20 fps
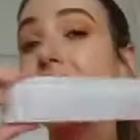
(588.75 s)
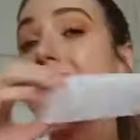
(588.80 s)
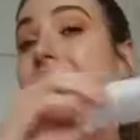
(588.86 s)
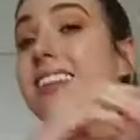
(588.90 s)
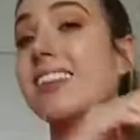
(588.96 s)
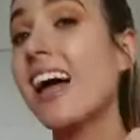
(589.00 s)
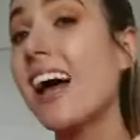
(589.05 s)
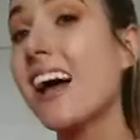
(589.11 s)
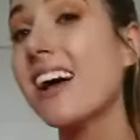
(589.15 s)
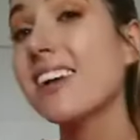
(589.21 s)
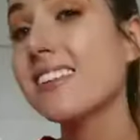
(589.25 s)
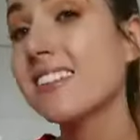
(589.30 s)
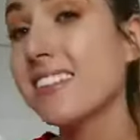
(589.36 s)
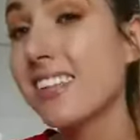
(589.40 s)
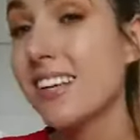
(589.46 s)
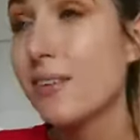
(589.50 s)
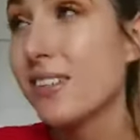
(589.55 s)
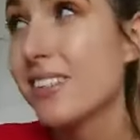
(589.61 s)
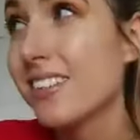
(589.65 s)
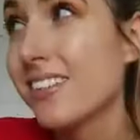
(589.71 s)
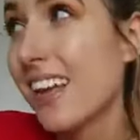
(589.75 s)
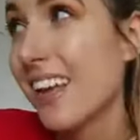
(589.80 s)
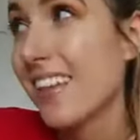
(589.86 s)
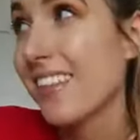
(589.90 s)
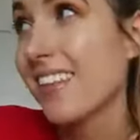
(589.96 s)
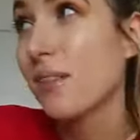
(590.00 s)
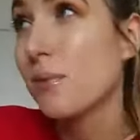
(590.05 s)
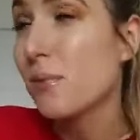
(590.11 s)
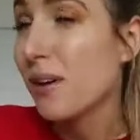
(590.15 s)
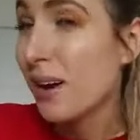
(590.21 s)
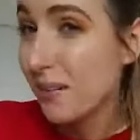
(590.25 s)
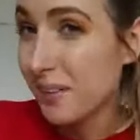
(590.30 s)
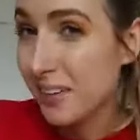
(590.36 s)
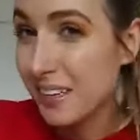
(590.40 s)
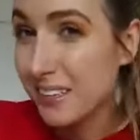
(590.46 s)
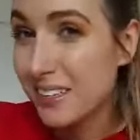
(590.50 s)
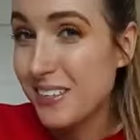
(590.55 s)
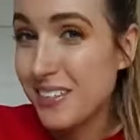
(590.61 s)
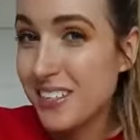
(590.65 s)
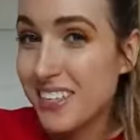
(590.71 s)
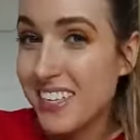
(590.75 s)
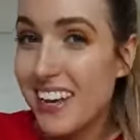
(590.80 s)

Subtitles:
And then lastly, which is I think the one I'm going to do